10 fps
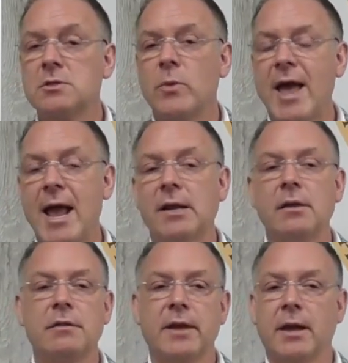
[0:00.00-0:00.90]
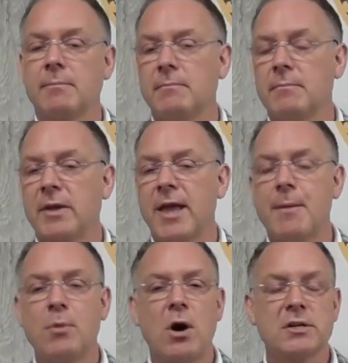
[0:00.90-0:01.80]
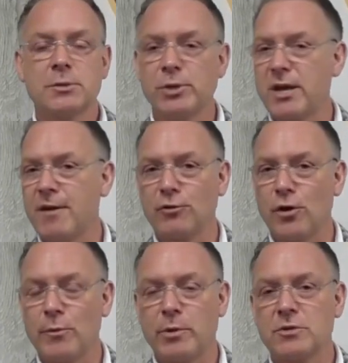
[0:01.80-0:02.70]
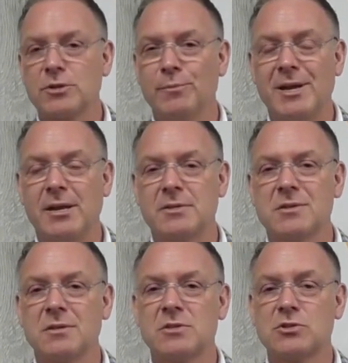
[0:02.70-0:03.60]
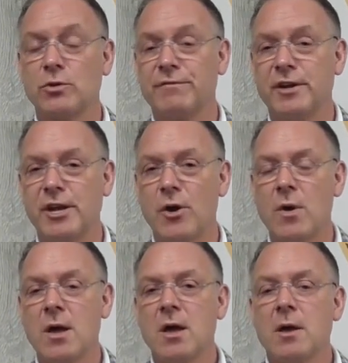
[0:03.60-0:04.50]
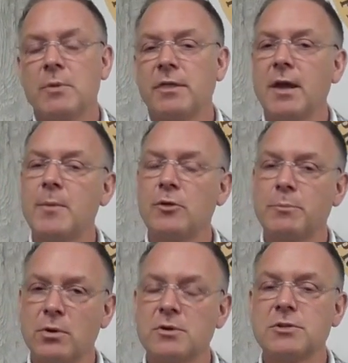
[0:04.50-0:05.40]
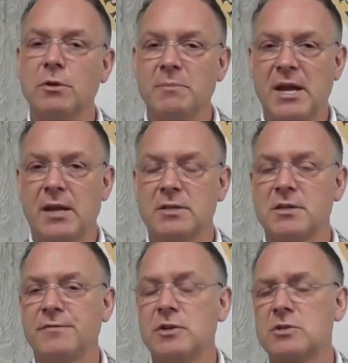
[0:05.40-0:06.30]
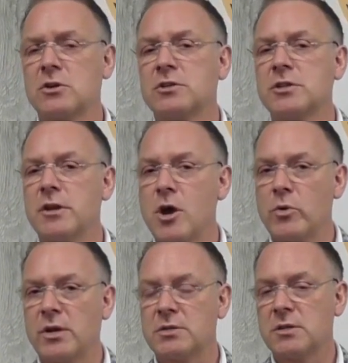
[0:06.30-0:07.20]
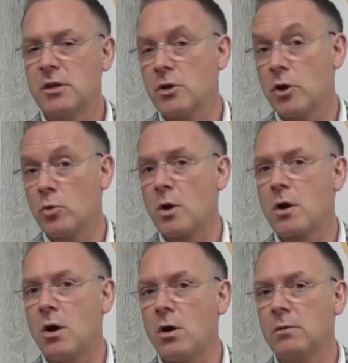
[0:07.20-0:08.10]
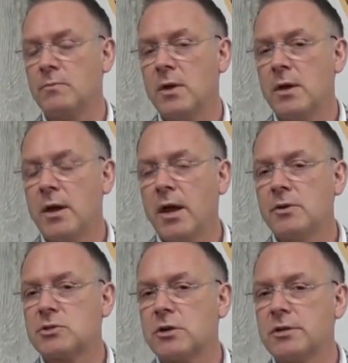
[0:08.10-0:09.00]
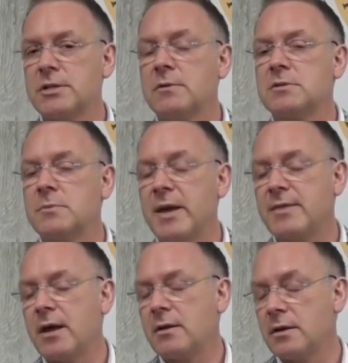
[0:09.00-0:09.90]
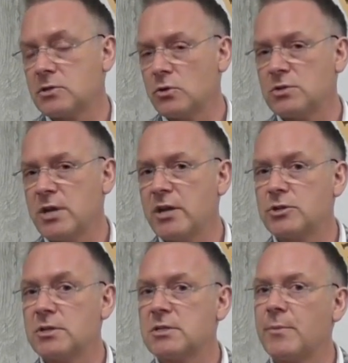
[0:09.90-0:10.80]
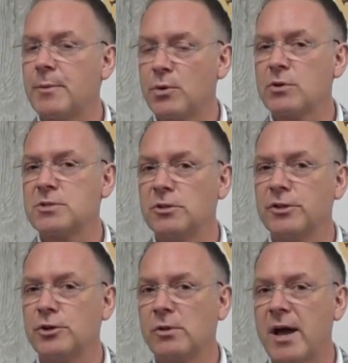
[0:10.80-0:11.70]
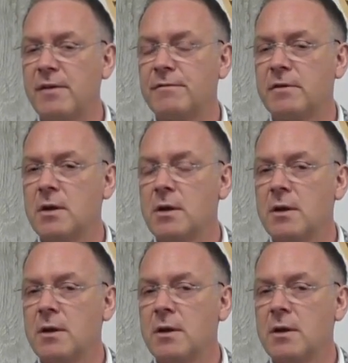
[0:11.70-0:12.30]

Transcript: So anything can't possibly cover all the personal meanings in this short video, but think about the personal meanings. And if you start to notice that you go to a call you know, starting to make that association to something personal in your life